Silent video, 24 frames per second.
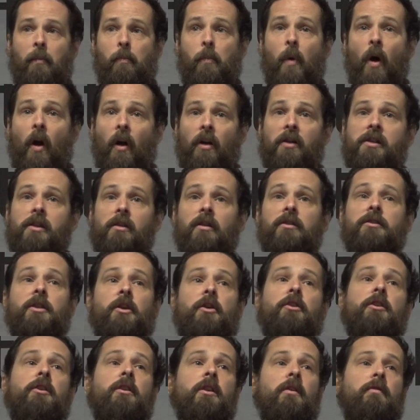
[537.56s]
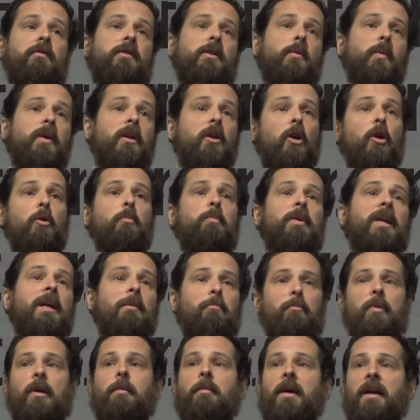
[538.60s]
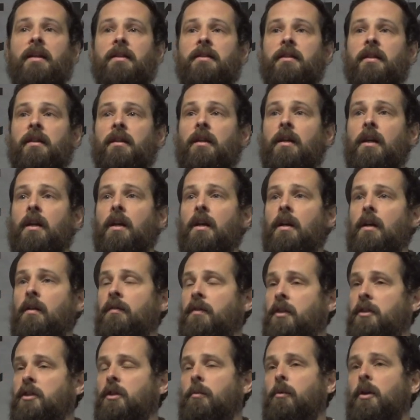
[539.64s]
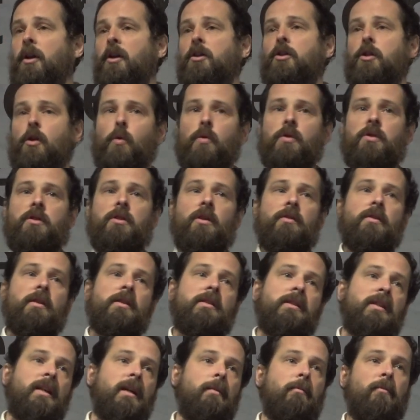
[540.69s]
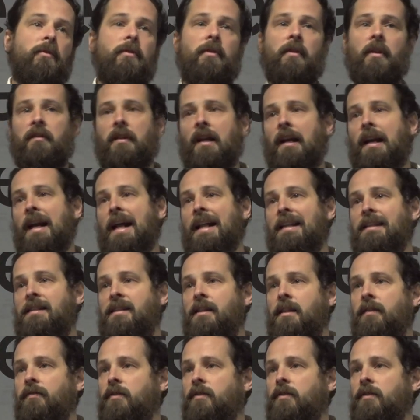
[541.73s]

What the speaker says: policy alternatives that we could be implementing. The WHO has done the same thing. The Lancet